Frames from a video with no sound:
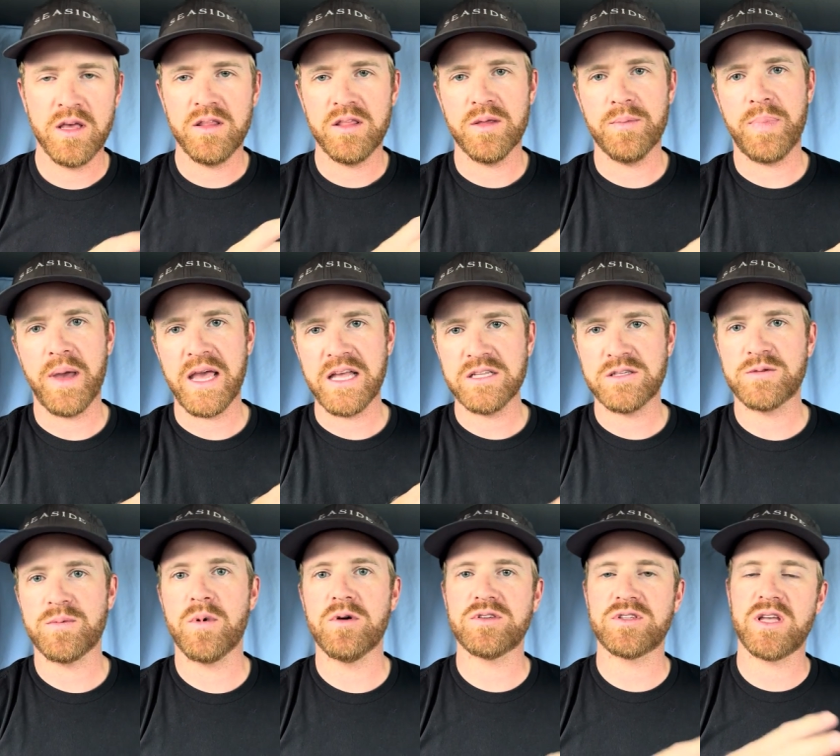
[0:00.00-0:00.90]
The
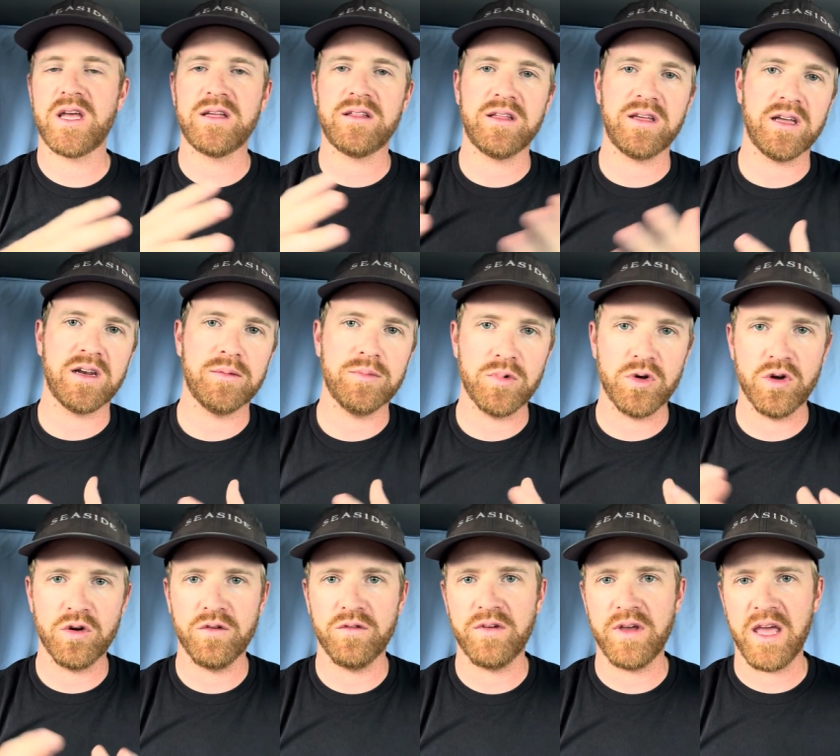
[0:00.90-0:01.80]
bait's most likely going to
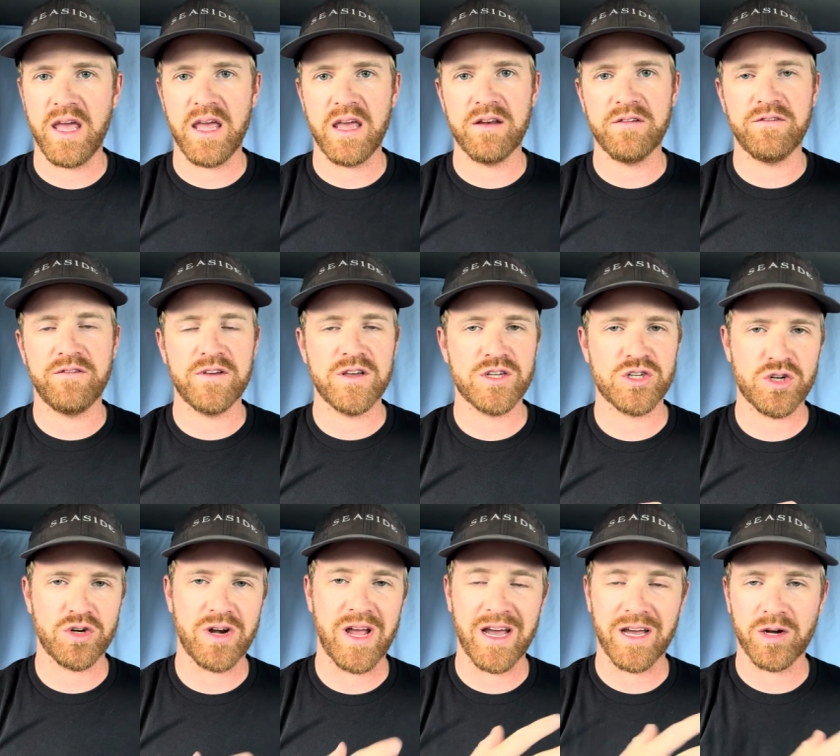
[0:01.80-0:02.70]
move and
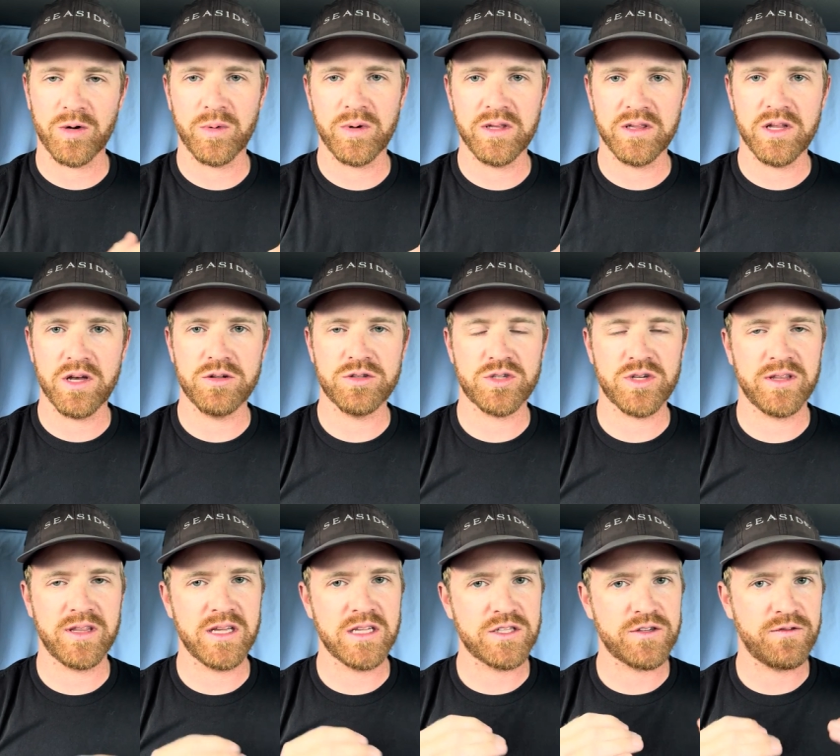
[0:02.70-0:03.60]
fish are not going to reload. So
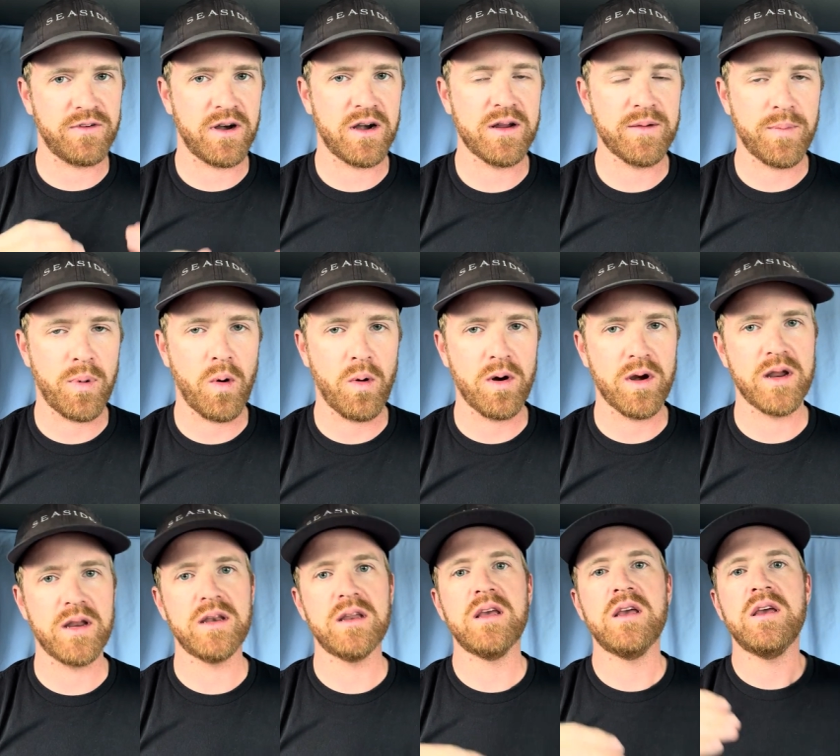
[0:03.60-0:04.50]
I think it's very
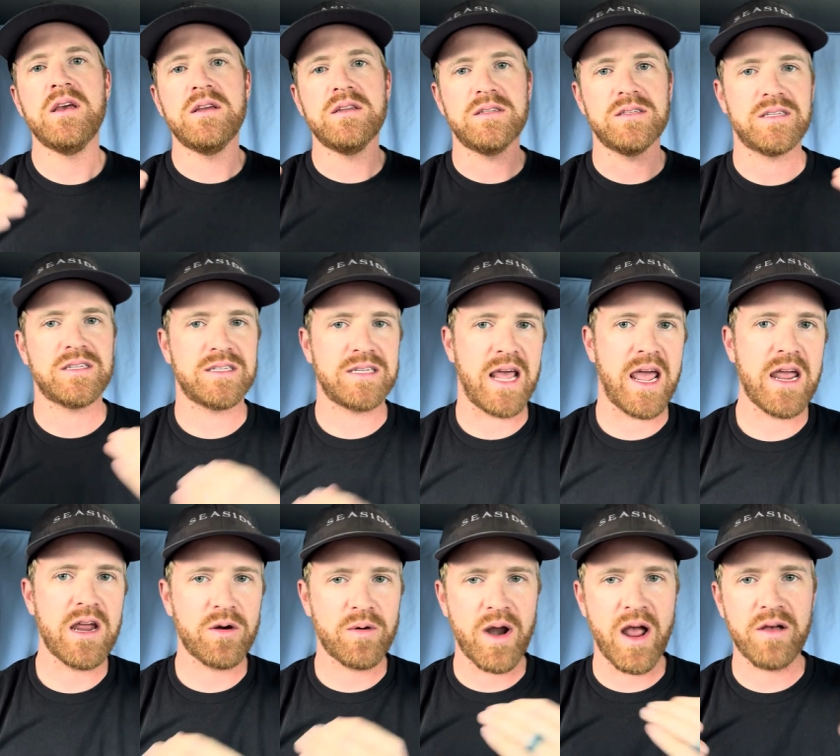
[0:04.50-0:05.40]
important to
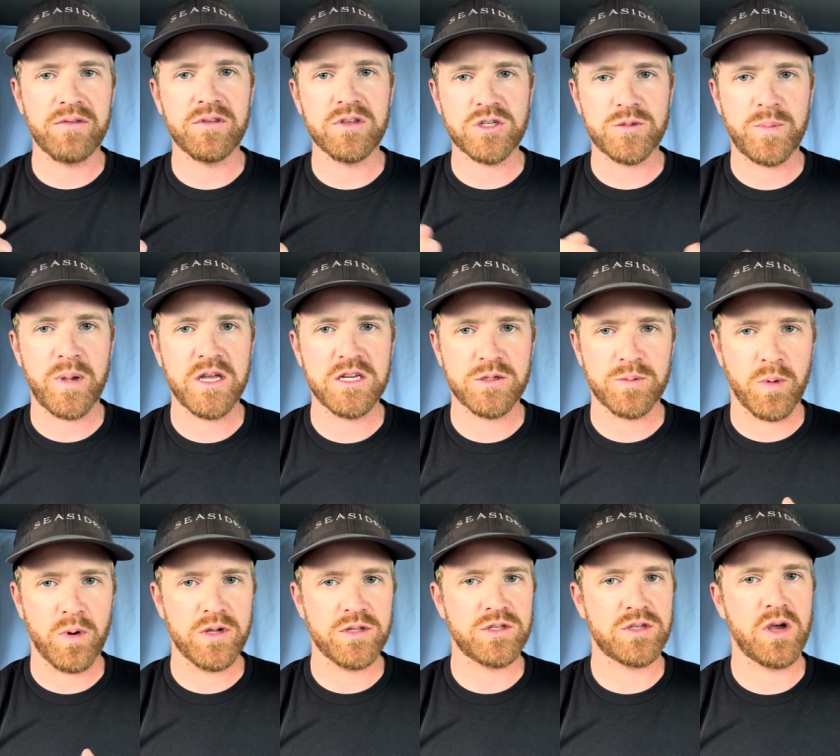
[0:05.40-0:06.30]
stay around those pinch
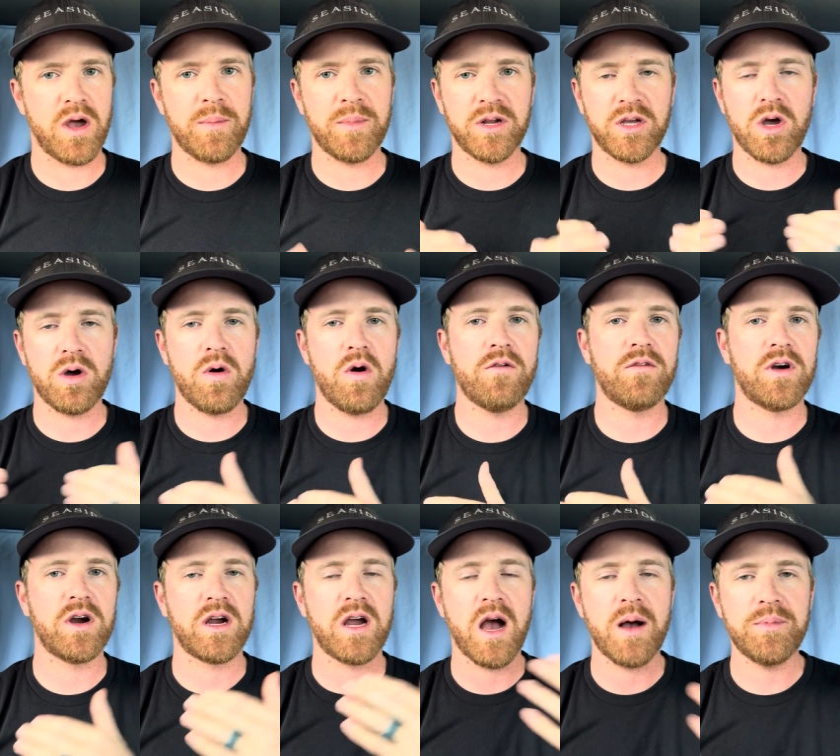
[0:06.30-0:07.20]
points. So I'm going to go
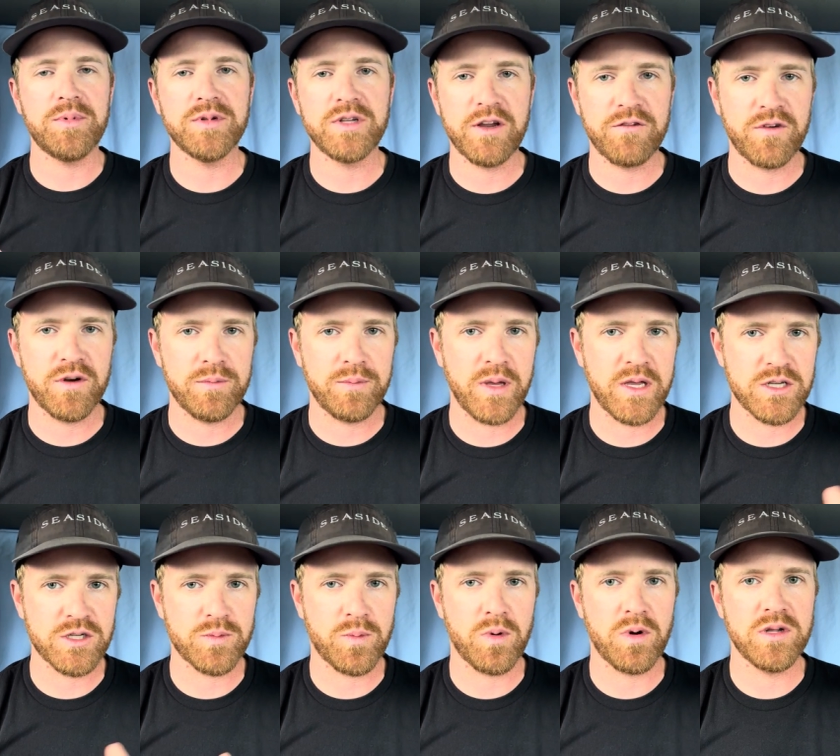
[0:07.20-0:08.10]
over a couple different
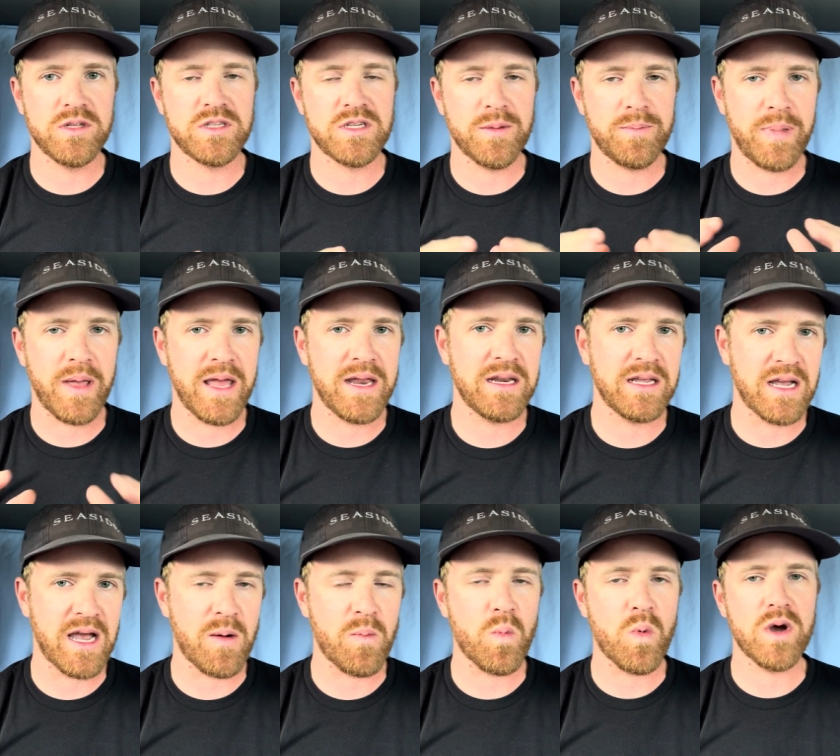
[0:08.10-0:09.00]
pinch points
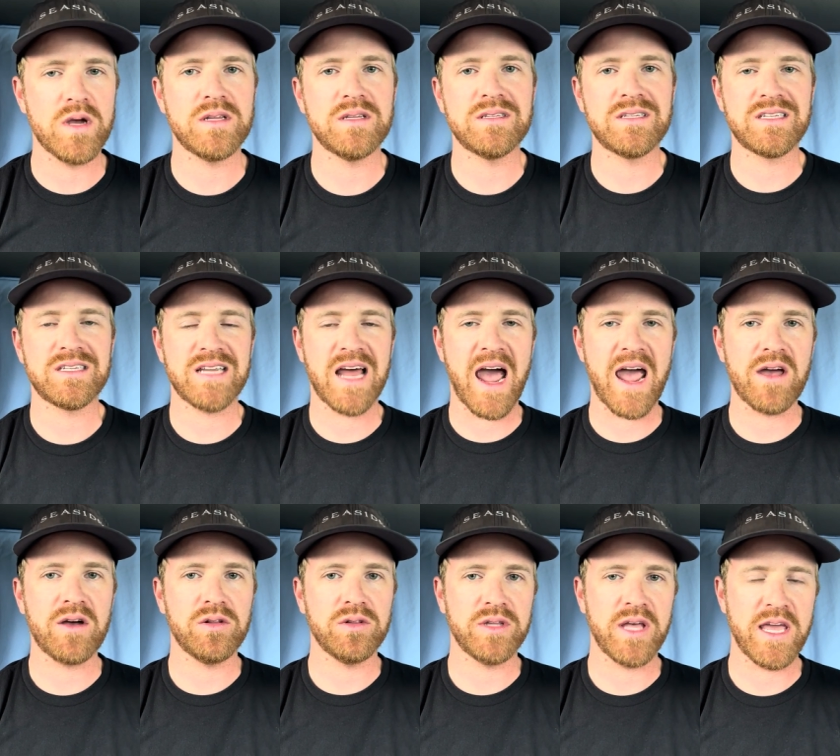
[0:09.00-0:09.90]
depending on what
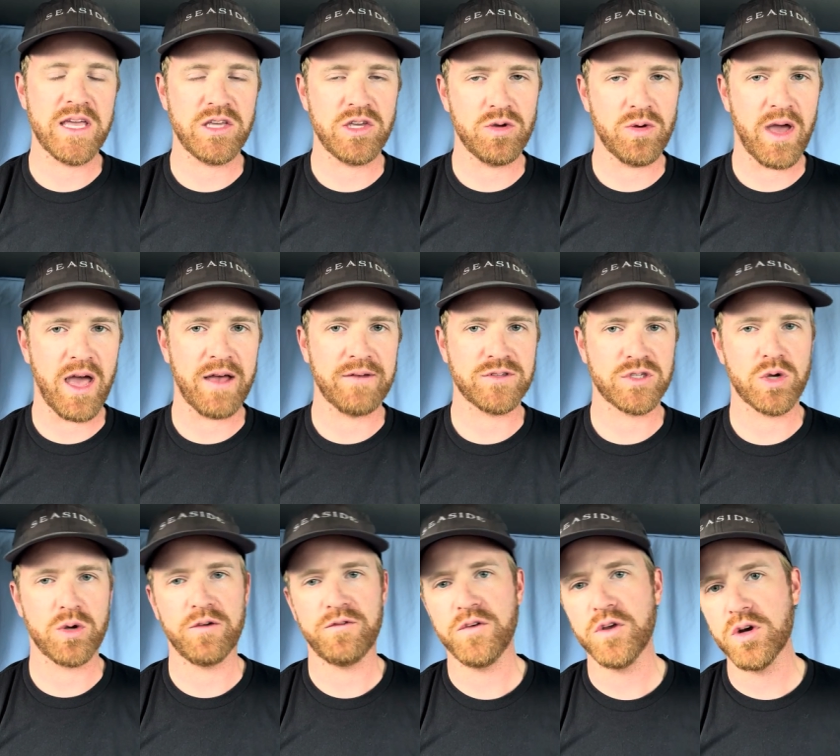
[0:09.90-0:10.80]
style lake you have.
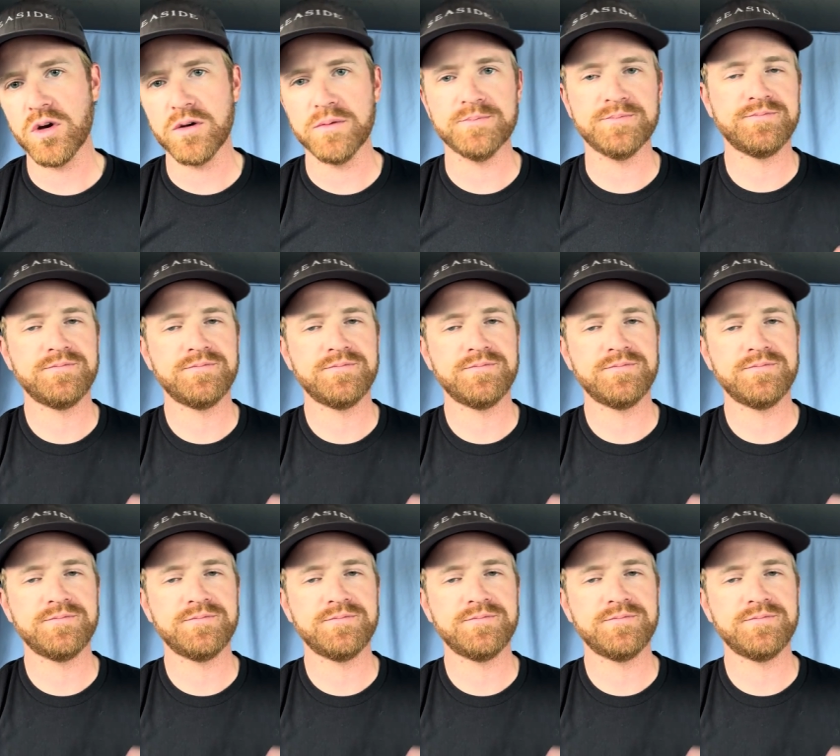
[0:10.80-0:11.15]
So if you're